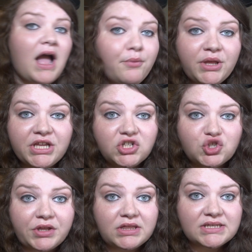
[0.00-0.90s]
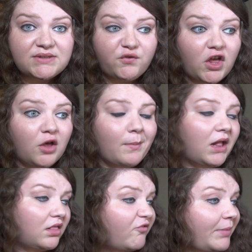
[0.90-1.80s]
I really enjoyed this film.
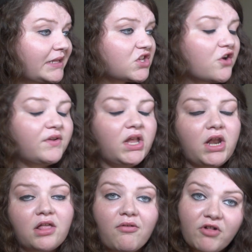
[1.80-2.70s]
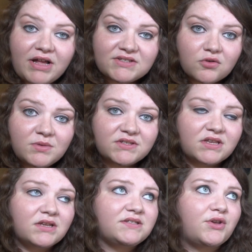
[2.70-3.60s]
I love Beethoven. I love classical
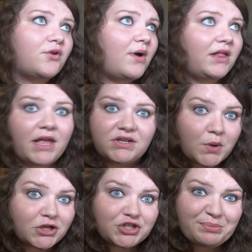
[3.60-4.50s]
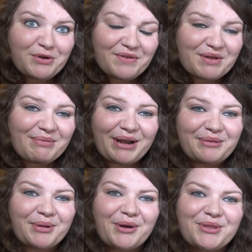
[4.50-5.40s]
music, so I liked watching a movie about
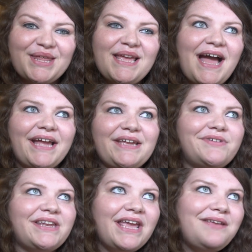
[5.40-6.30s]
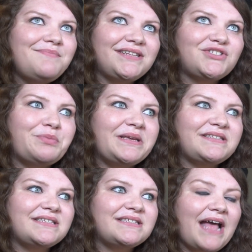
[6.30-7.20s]
it both. I give it 8
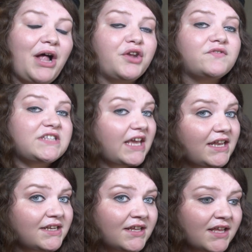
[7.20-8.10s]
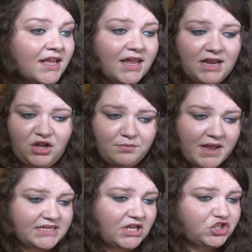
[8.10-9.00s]
masterpieces out of 10. It held
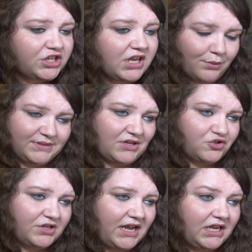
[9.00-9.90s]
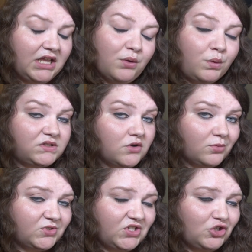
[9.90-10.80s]
my attention. It was entertaining. It wasn't
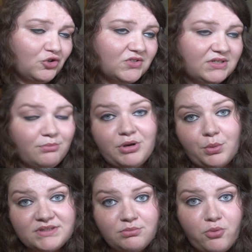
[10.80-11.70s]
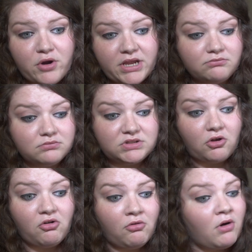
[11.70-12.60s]
Almost Angels, but it wasn't boring.
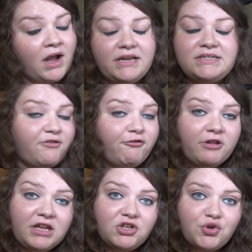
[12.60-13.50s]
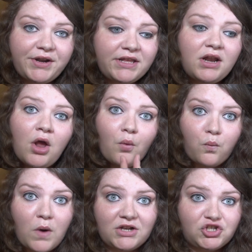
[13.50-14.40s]
So I definitely enjoyed it.
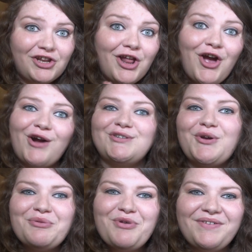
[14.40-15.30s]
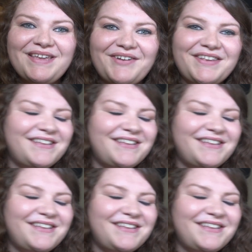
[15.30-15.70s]
Watch it. Our total movie count